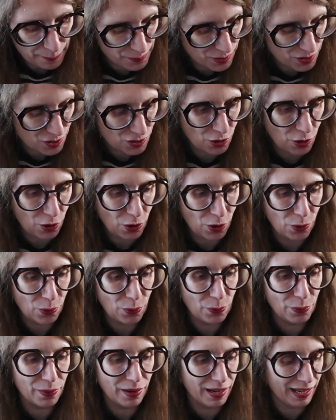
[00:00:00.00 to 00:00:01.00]

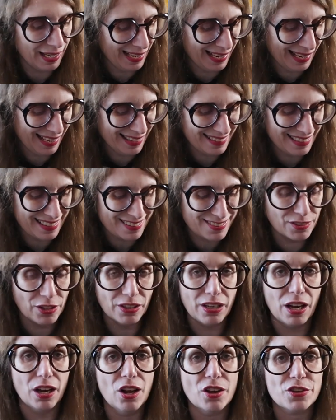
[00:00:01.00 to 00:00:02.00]
So it's
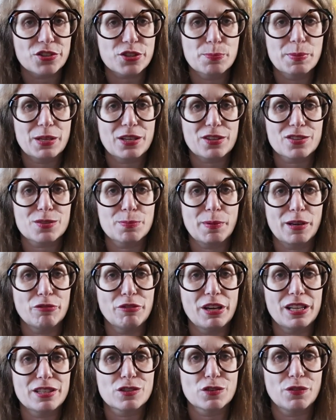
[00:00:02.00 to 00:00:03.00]
not a loss because my
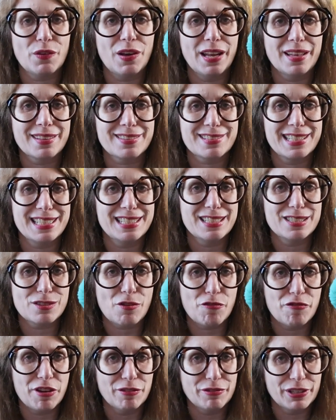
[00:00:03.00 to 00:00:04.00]
friend Valentin's
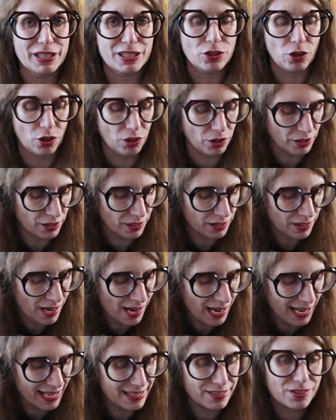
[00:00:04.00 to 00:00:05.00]
favorite color
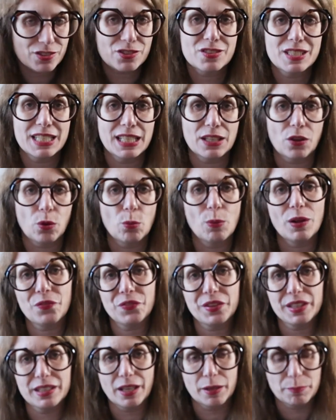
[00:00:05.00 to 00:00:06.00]
is teal. Well,
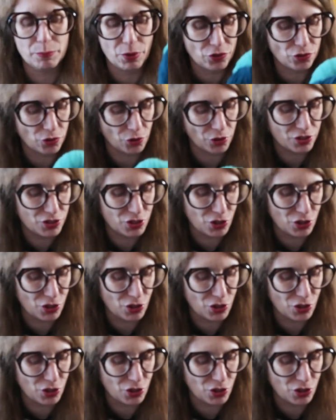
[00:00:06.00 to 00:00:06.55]
teal and mustard.